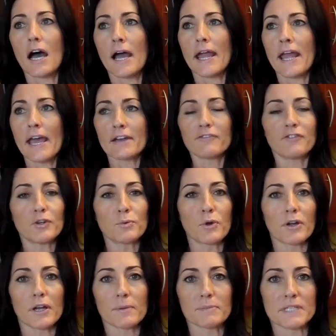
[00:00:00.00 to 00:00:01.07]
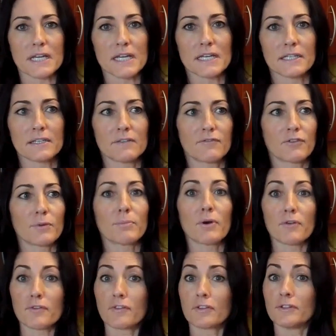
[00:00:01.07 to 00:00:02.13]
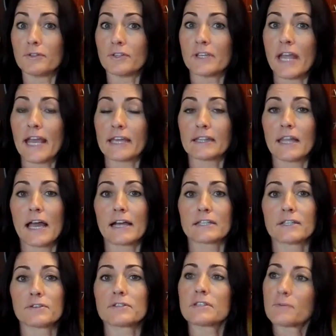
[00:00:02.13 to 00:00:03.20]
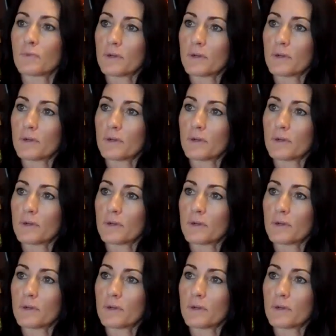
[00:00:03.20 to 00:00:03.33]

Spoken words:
I had a full workup done for both gluten and lactose.